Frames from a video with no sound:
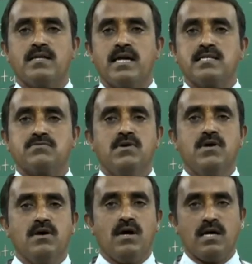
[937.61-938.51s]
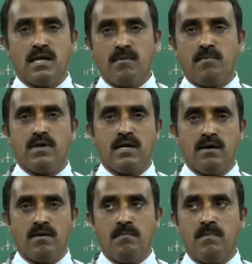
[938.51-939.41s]
that is in
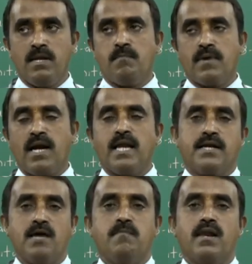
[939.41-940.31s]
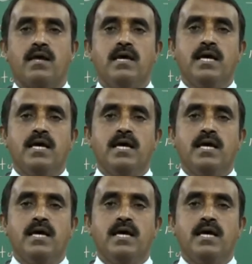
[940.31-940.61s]
a periodic table.